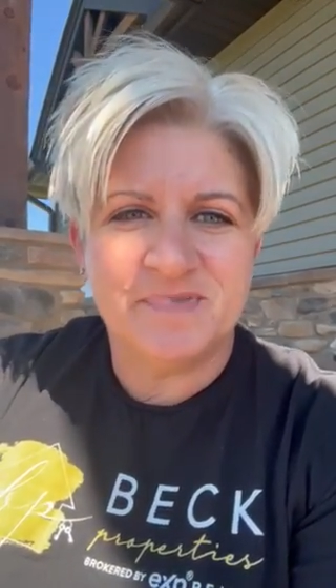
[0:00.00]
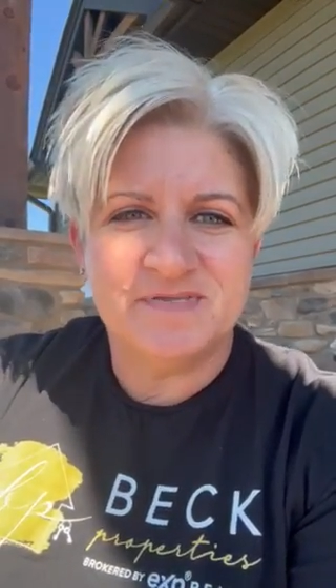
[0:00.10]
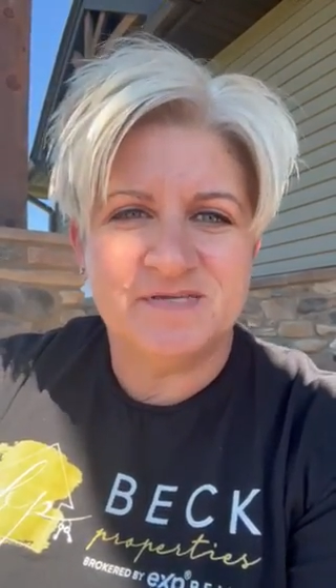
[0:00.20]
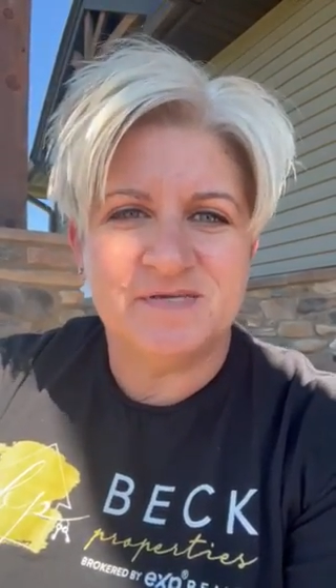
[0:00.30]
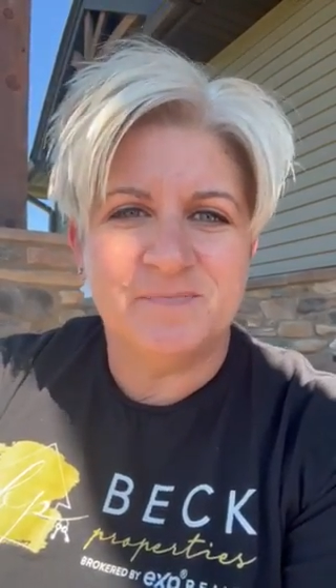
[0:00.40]

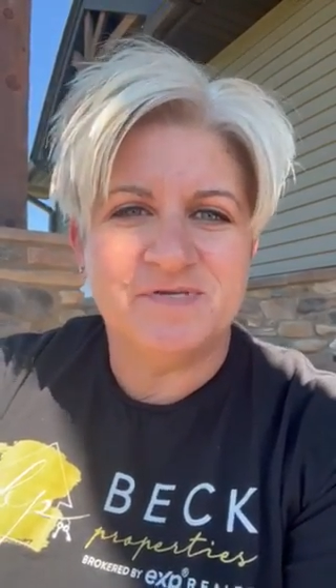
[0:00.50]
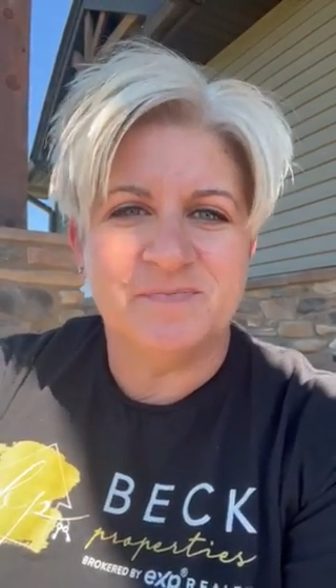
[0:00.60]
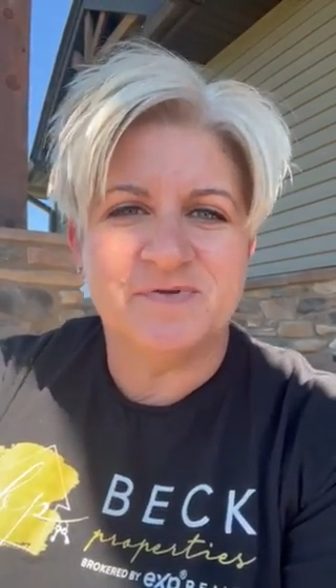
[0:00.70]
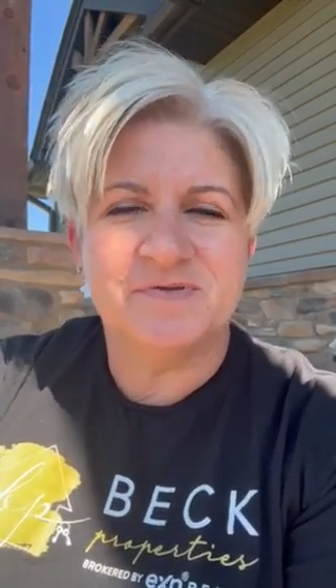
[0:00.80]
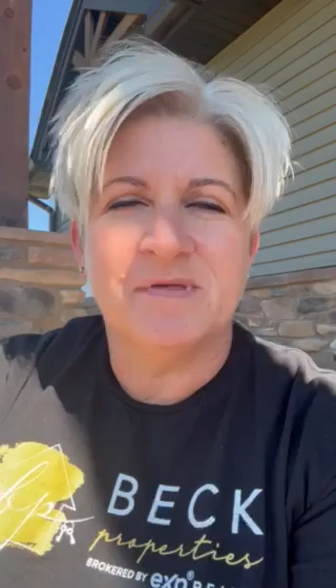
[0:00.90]
to
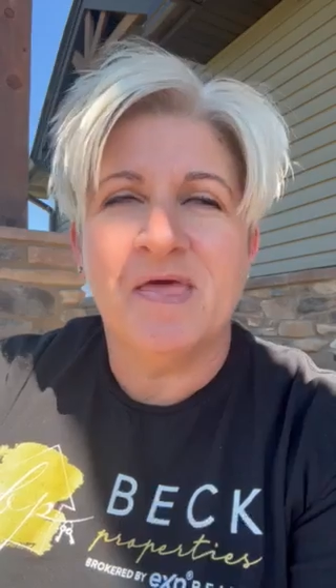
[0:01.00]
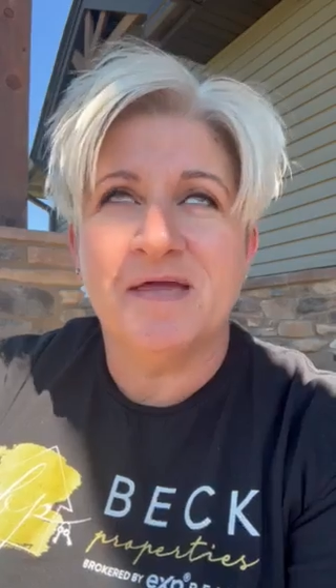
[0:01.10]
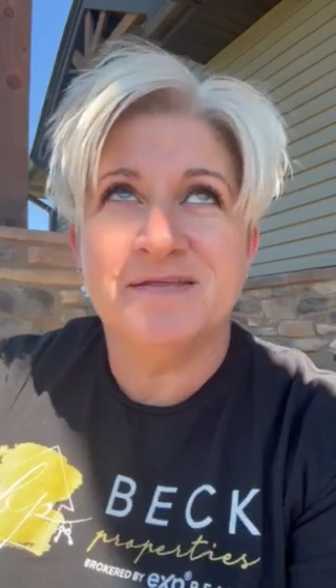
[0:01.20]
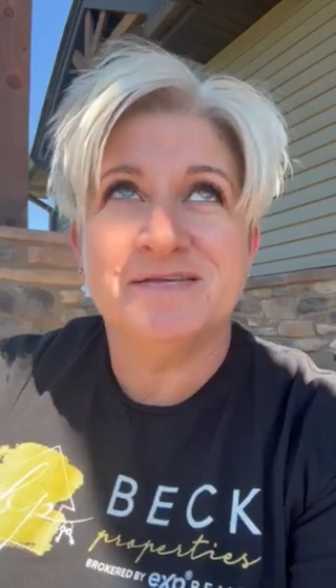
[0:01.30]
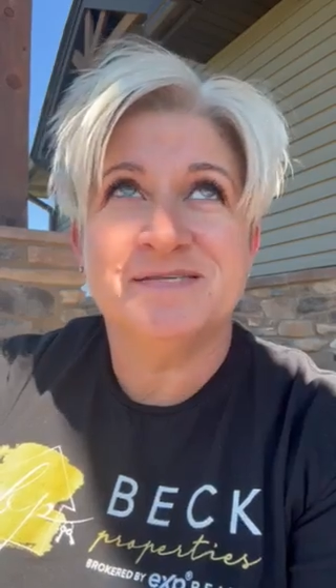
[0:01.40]

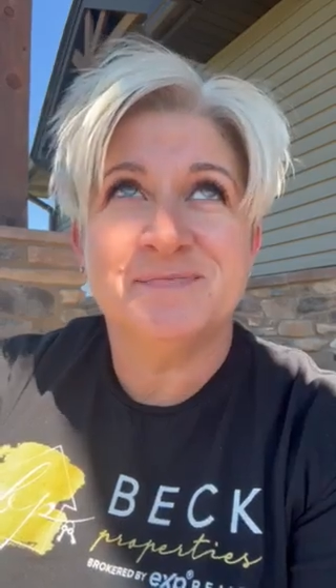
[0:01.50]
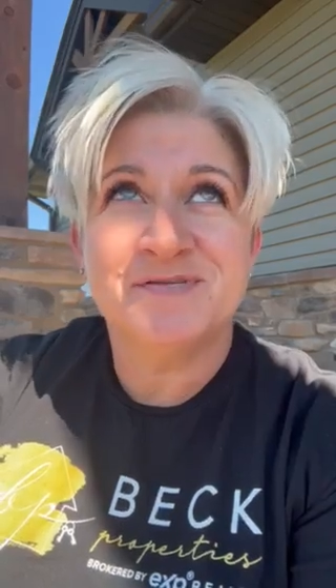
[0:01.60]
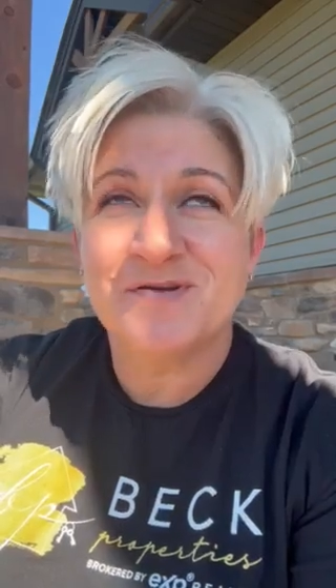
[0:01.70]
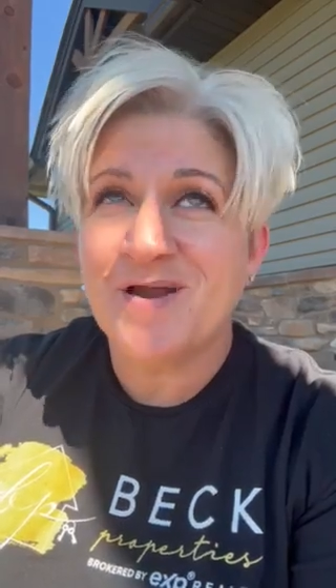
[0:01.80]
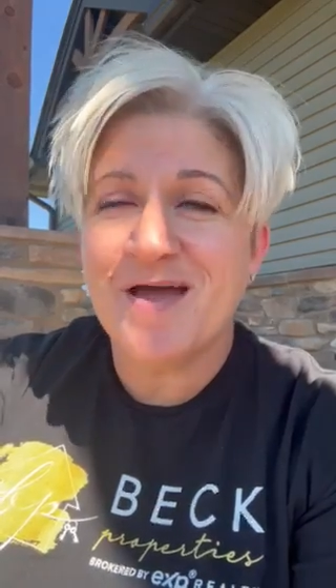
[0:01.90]

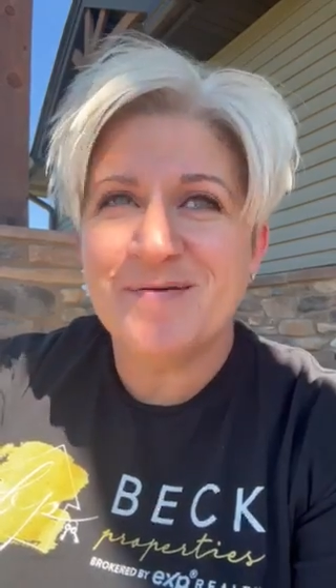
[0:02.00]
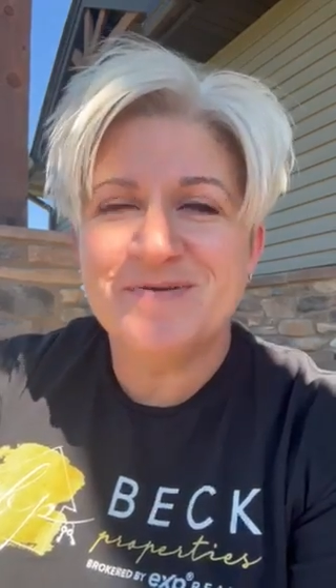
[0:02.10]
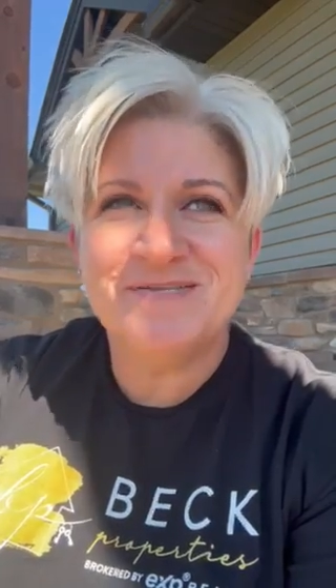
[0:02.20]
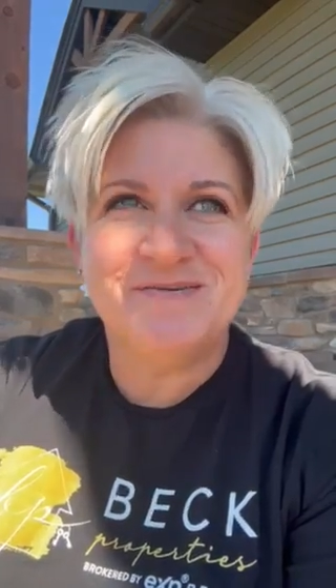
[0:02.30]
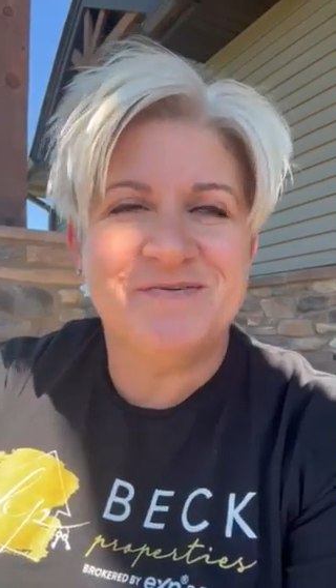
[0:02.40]

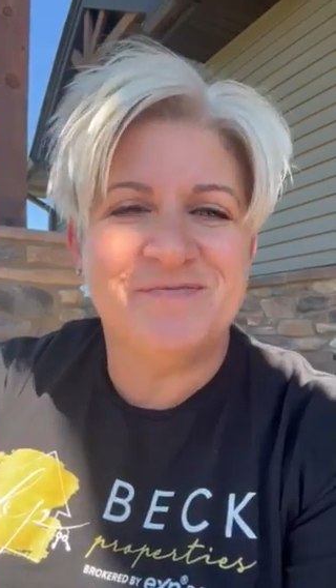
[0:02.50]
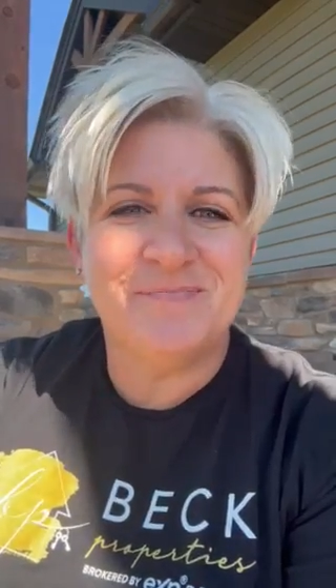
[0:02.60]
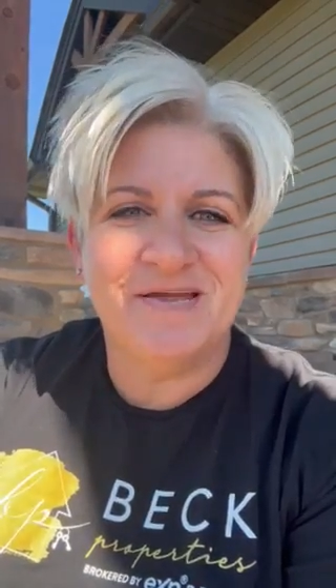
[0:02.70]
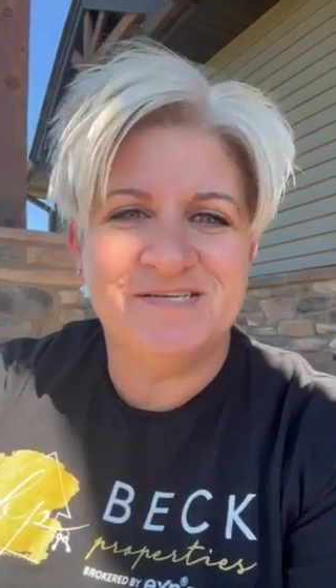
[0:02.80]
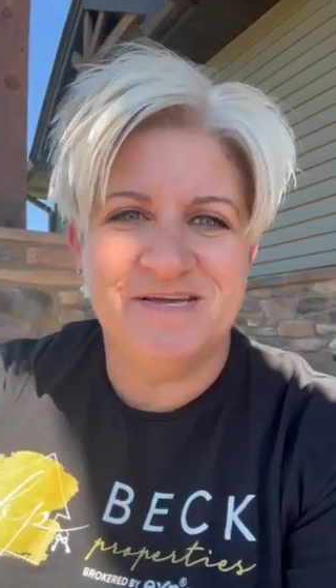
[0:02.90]
subscribe to
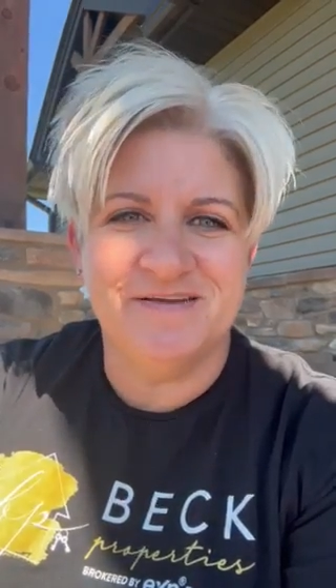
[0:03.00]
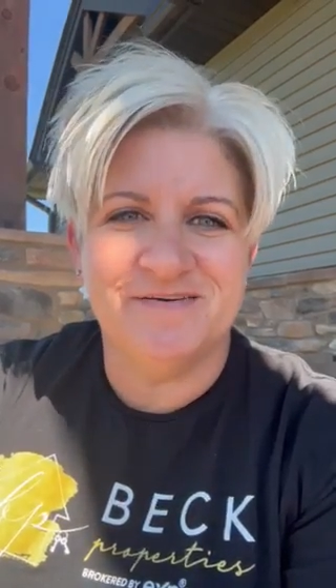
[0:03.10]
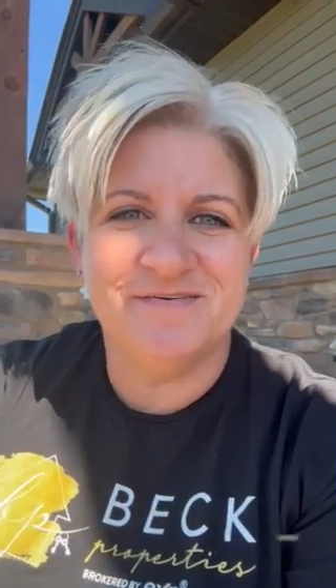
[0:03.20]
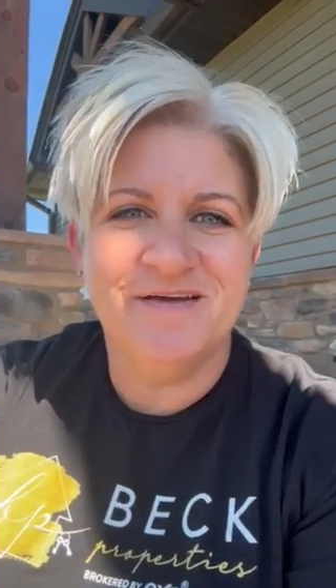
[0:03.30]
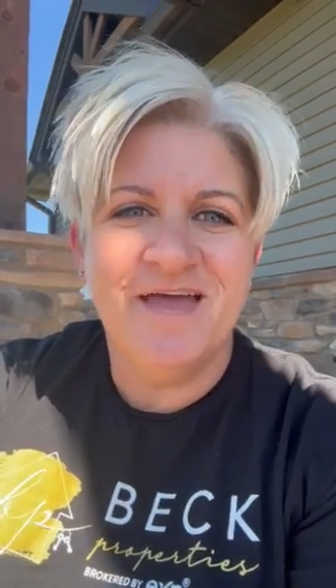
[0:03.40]
my
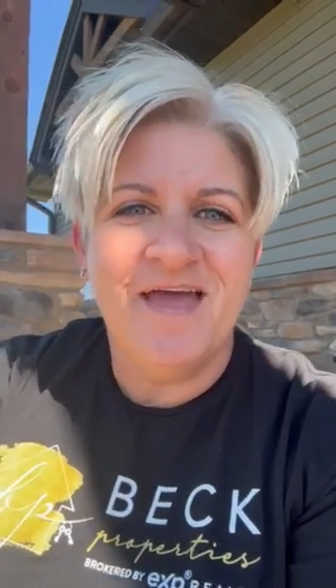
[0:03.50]
channel,